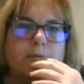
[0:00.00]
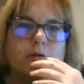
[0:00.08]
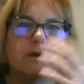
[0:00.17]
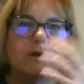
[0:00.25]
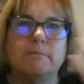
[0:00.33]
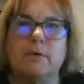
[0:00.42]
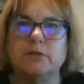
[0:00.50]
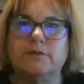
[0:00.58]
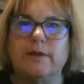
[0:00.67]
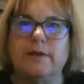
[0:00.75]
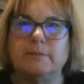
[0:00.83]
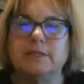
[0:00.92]
Your
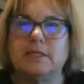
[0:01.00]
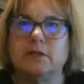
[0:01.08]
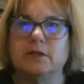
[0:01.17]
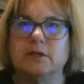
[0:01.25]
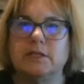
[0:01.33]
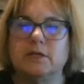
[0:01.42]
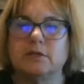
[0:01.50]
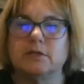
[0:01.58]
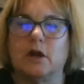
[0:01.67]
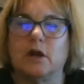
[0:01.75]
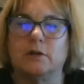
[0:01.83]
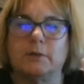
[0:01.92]
most famous theorist here is
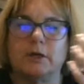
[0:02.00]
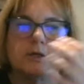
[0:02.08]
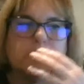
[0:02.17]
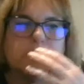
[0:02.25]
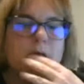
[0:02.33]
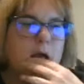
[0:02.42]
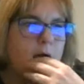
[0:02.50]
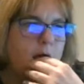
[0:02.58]
Karl Marx.